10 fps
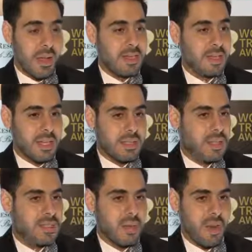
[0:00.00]
It's it's
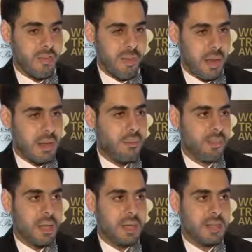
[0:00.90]
just a great feeling.
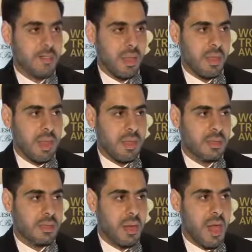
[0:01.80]
Uh, it's something that
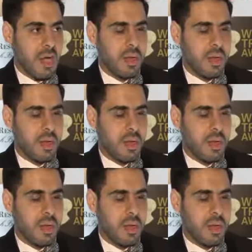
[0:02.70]
is uh,